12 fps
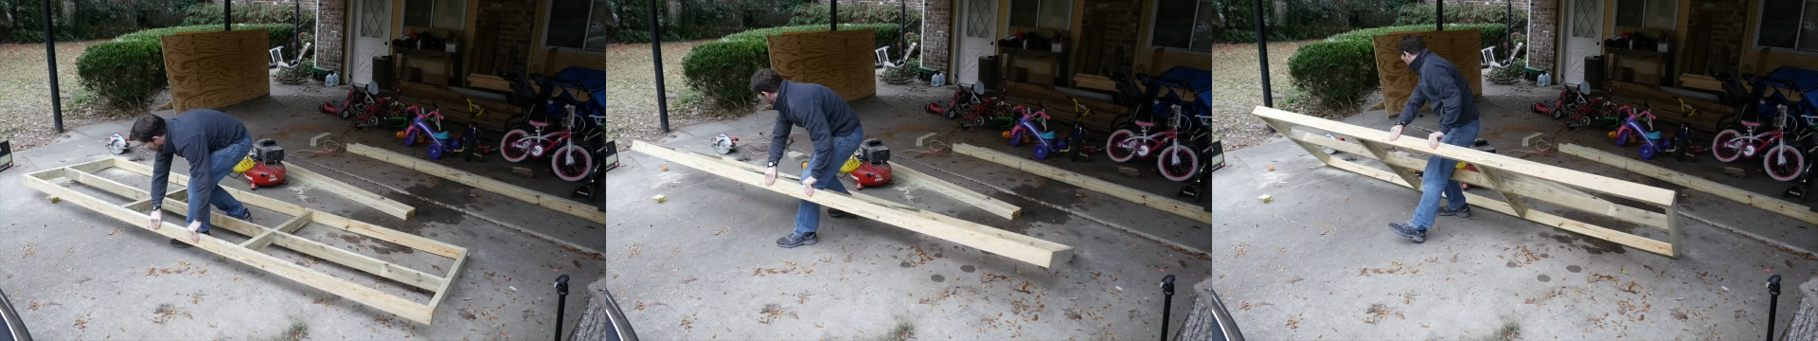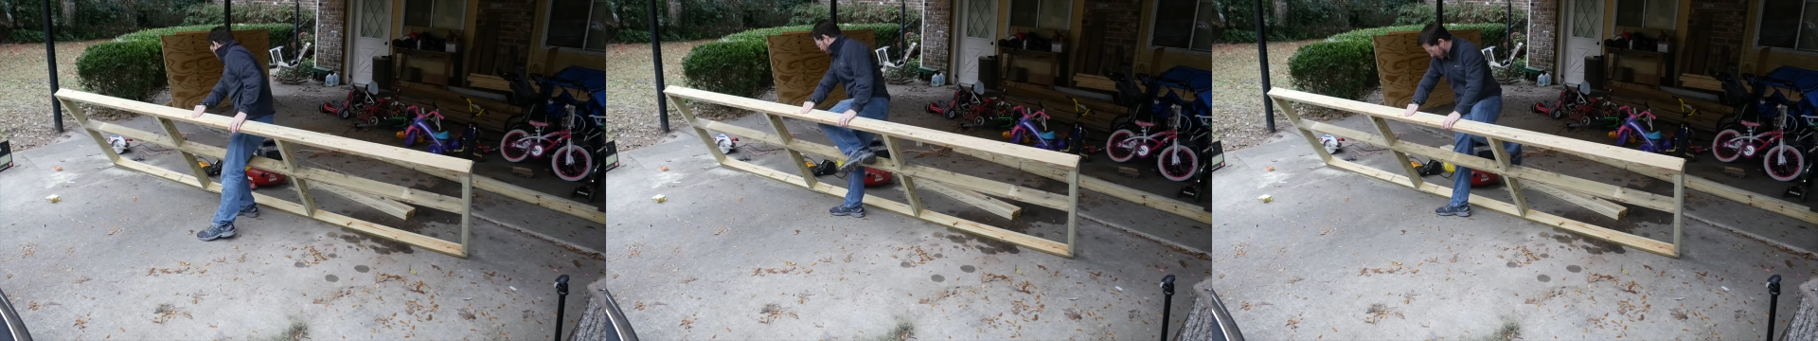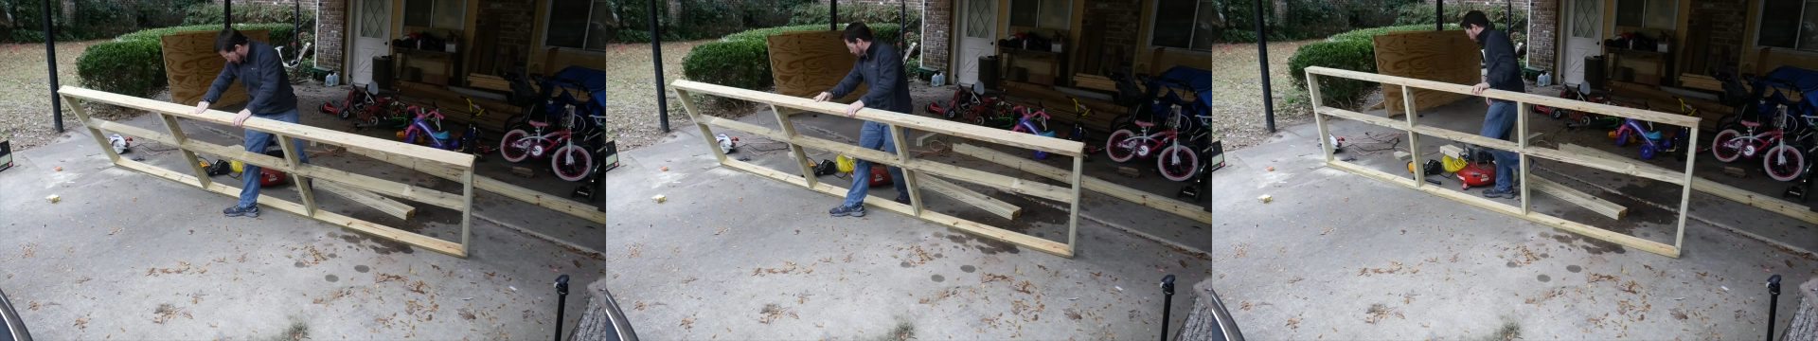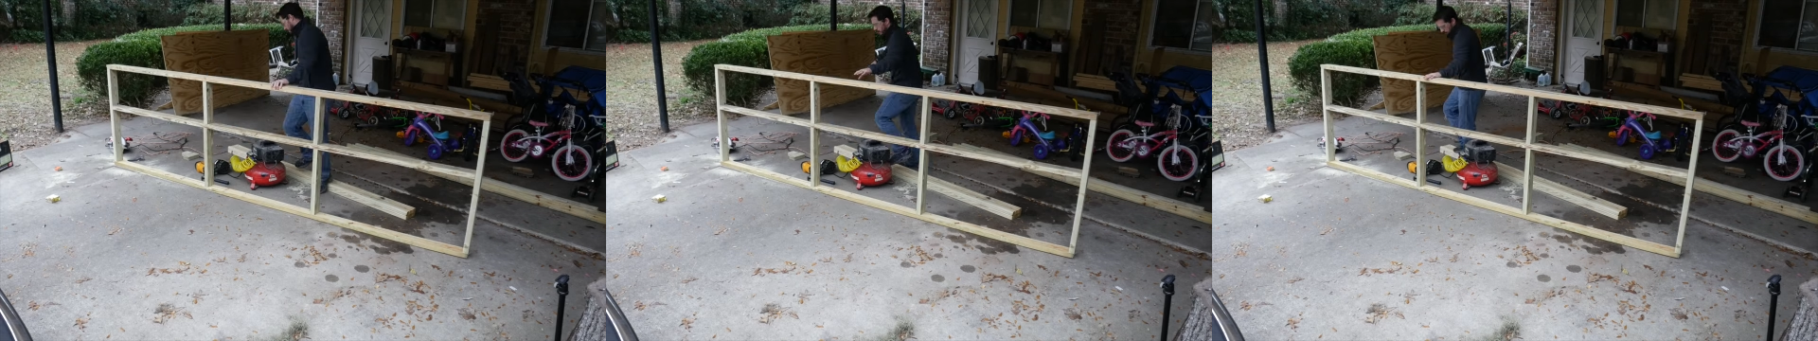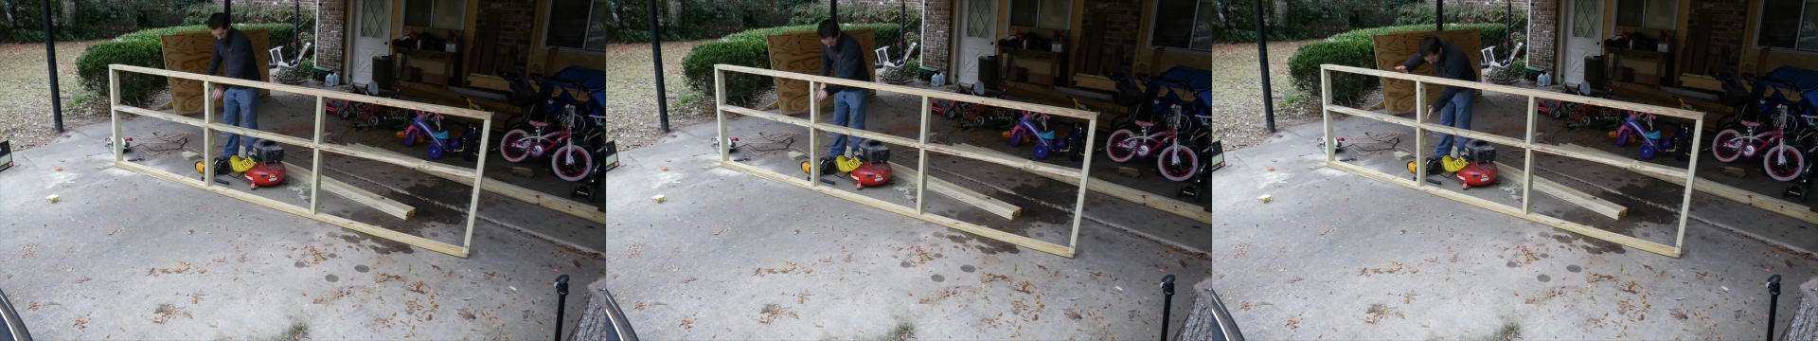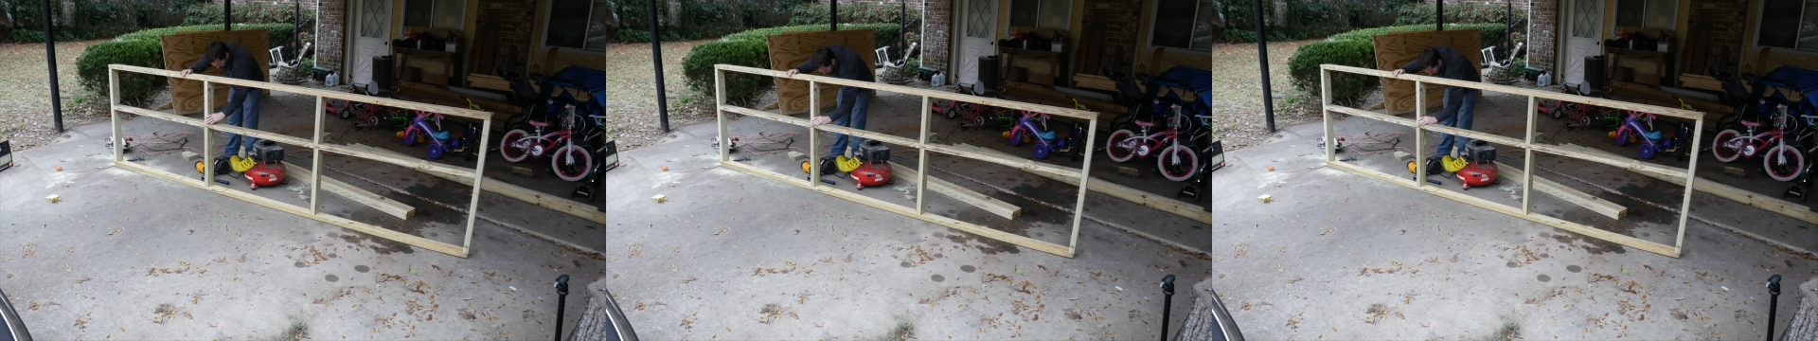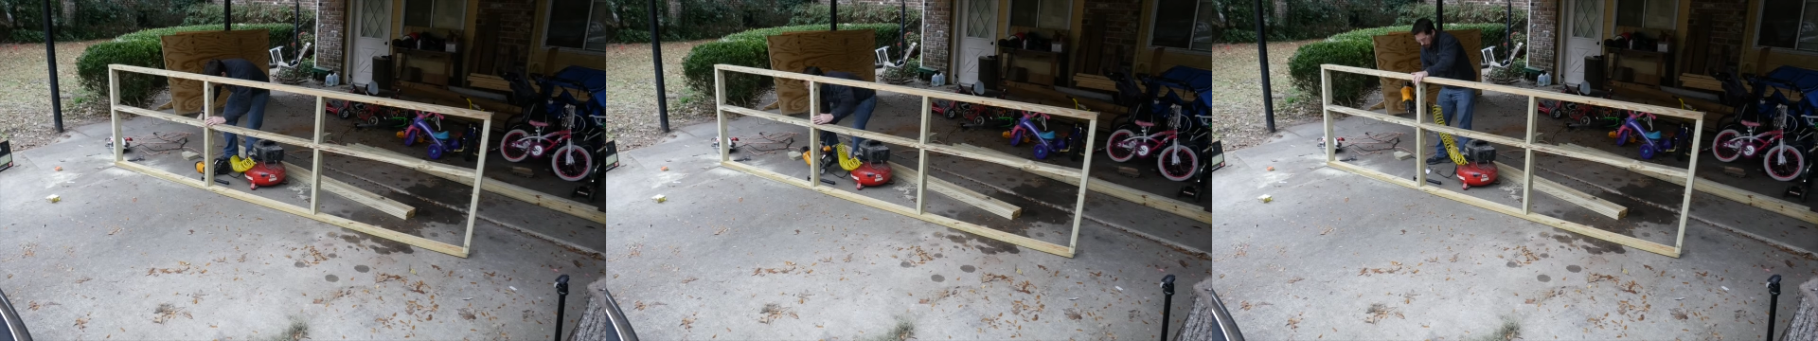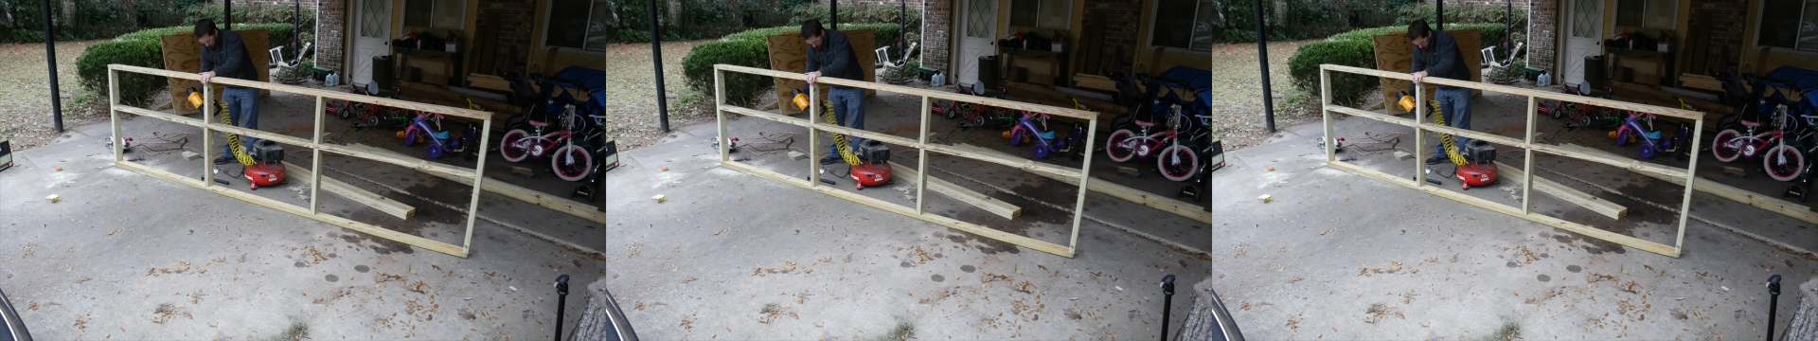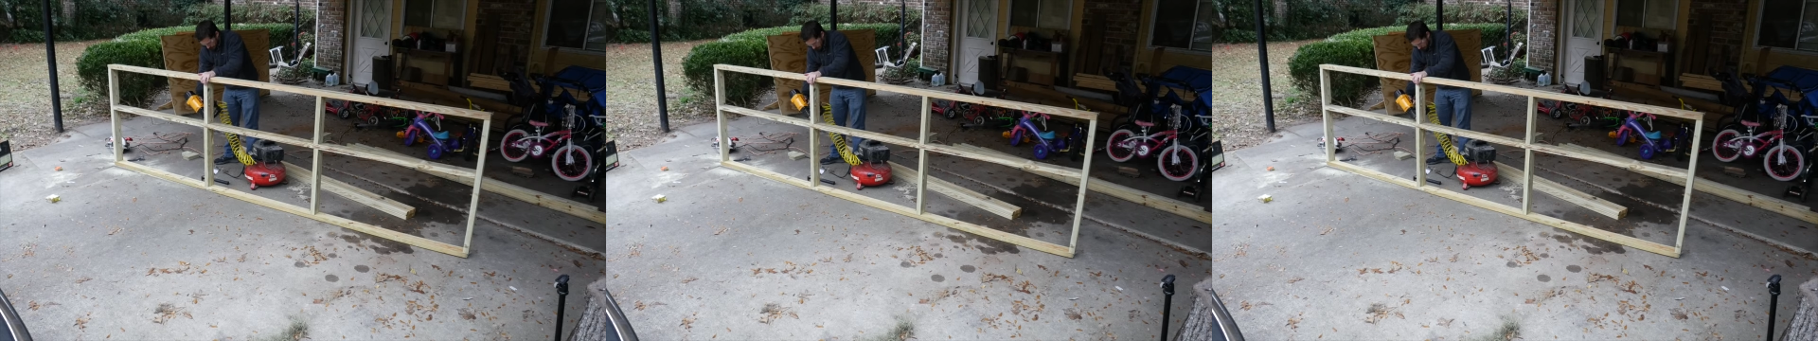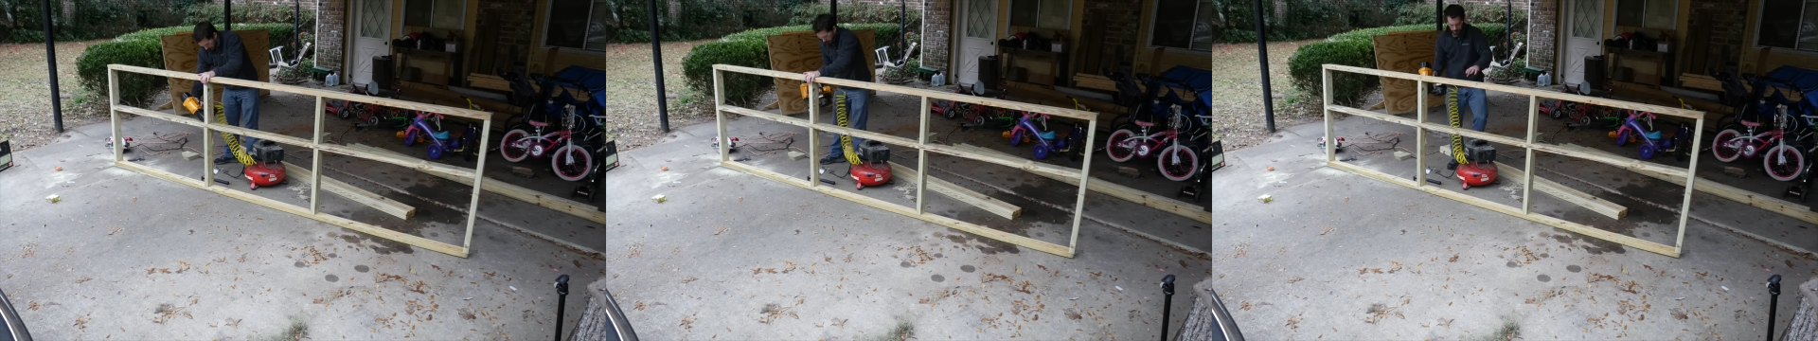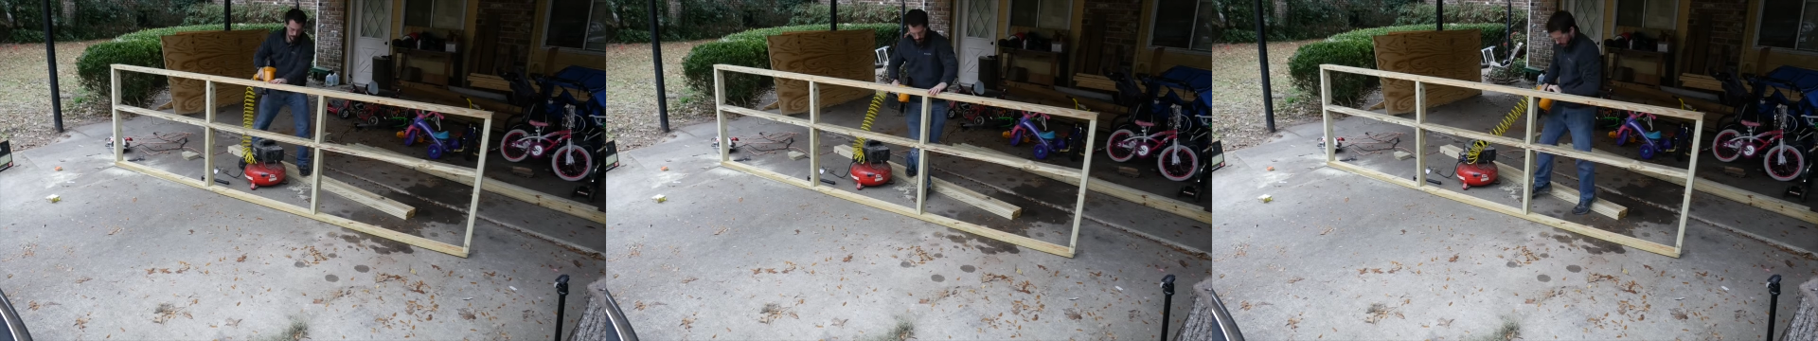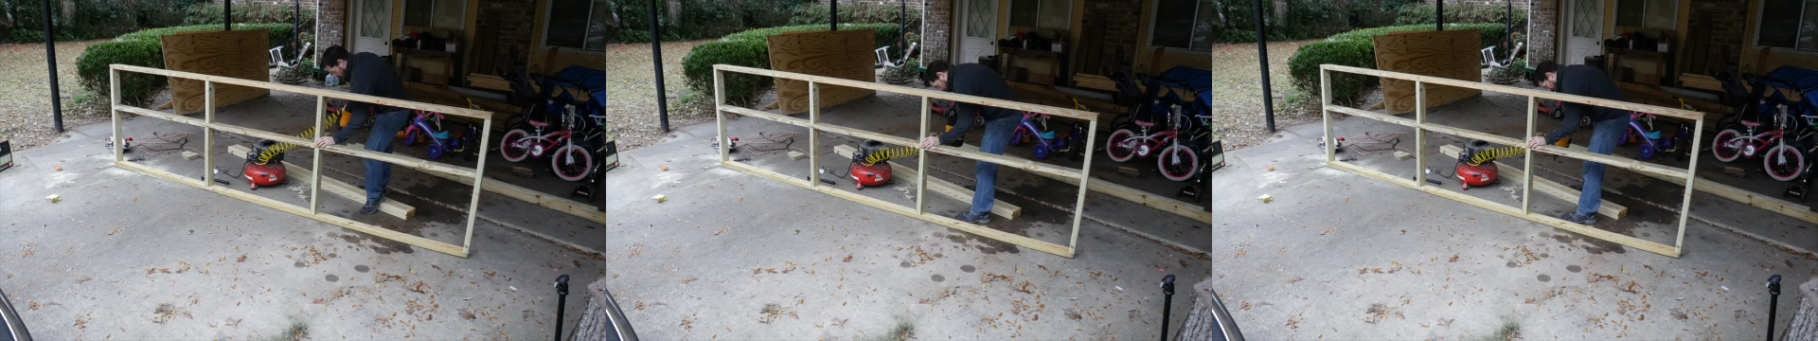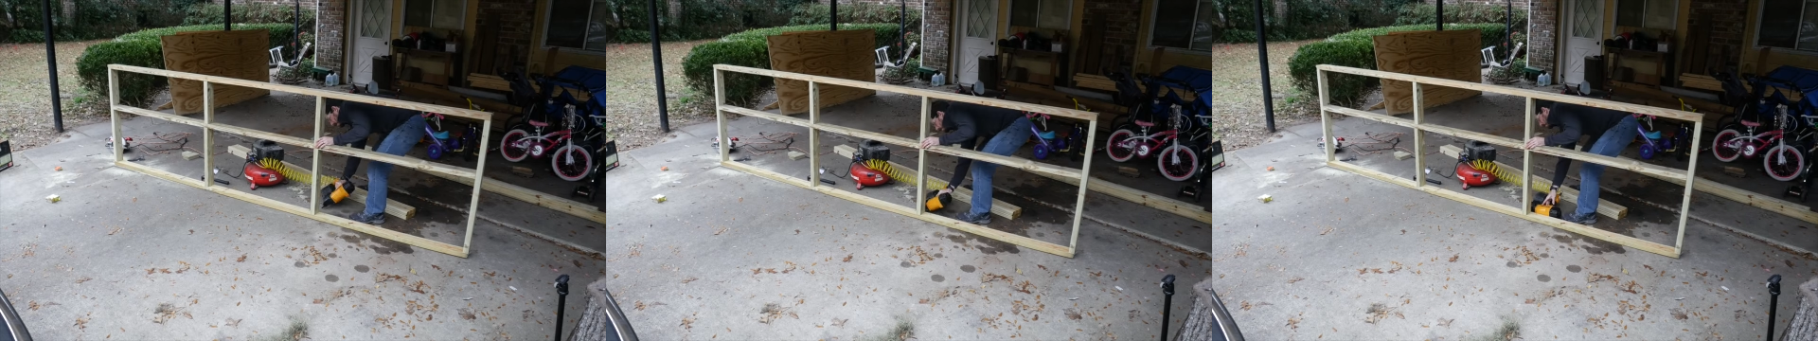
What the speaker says: No face is visible, so there are no lips to read.